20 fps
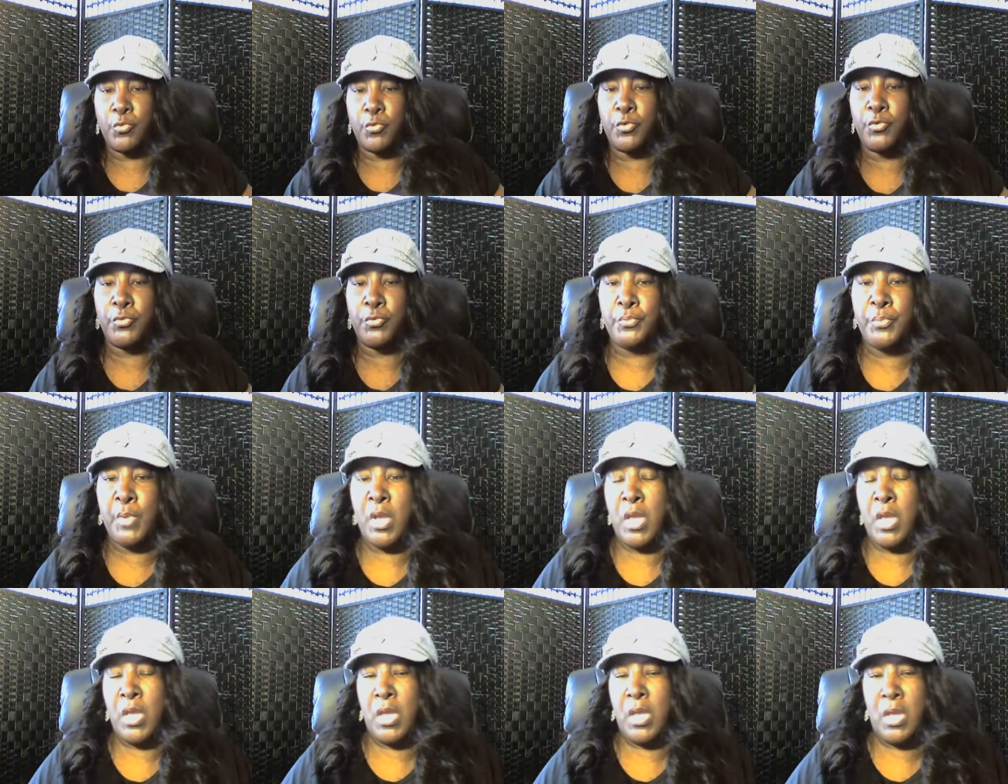room.
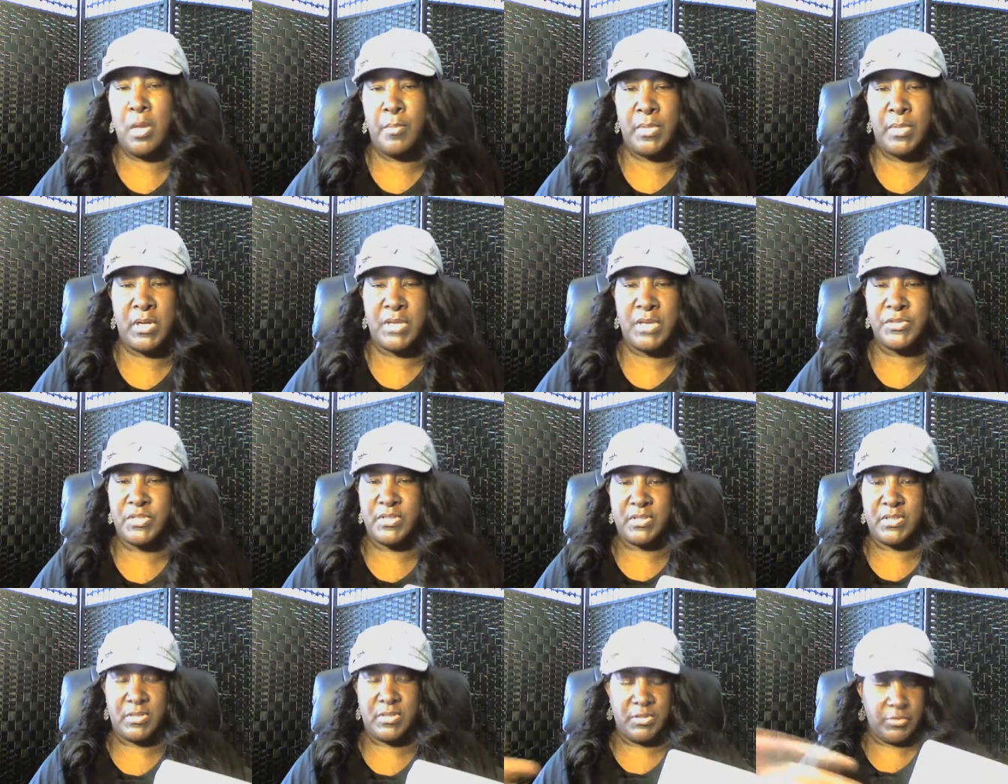But I
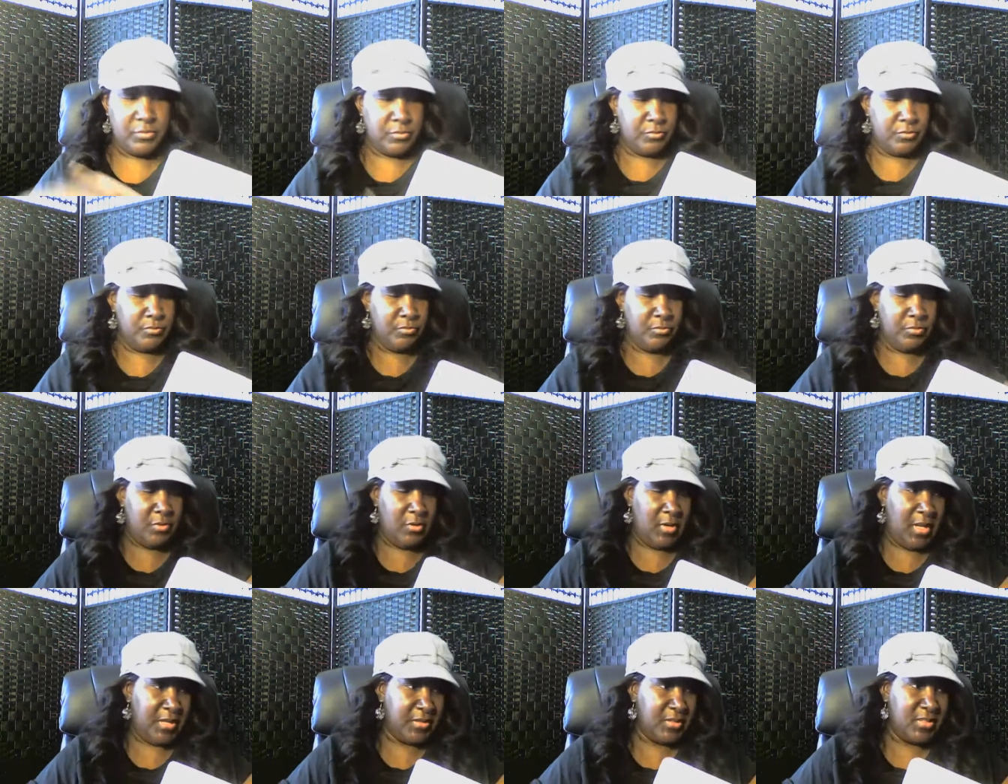just still, you
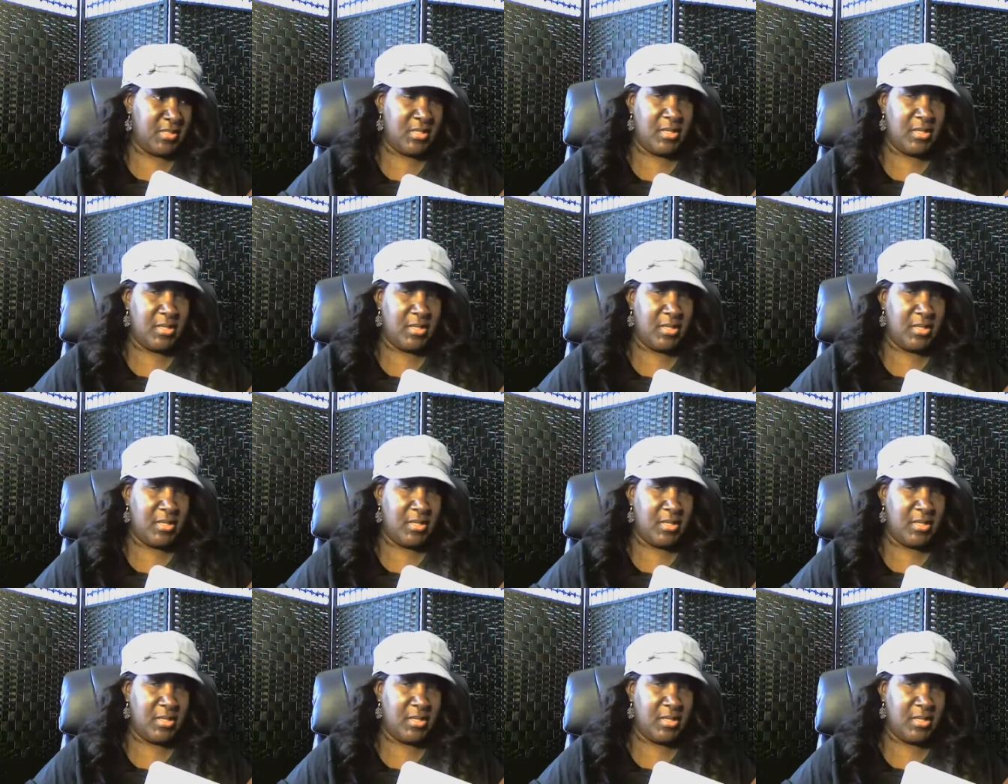know, like to